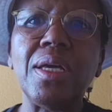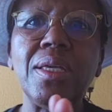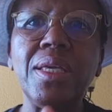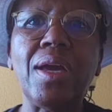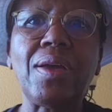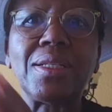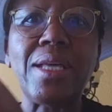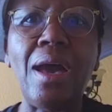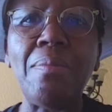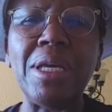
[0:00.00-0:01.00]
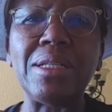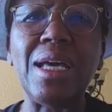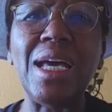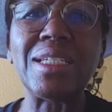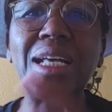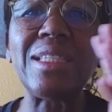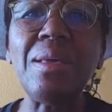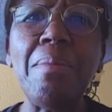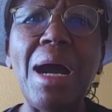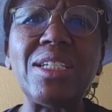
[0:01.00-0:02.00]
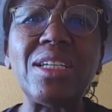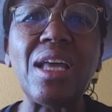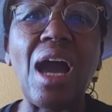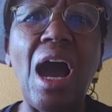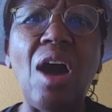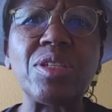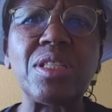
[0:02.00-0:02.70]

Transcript: year retirement. Just imagine a house,